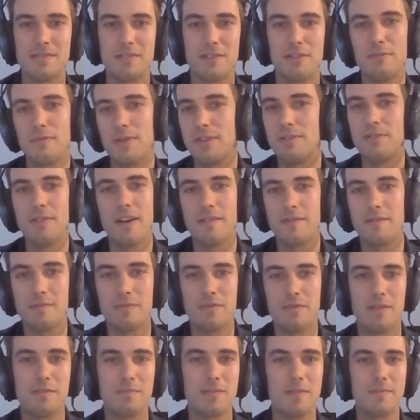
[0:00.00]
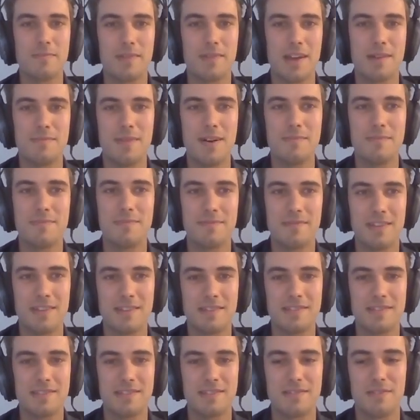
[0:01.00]
when you have a problem come up,
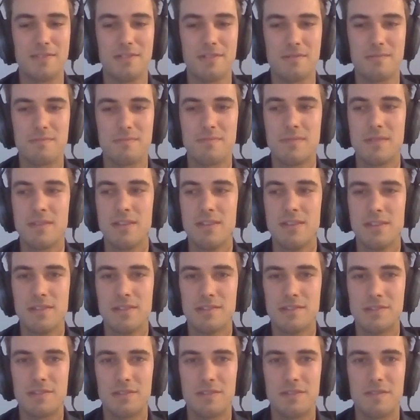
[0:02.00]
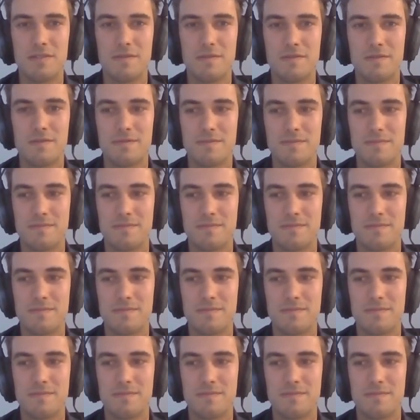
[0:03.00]
it's not sort of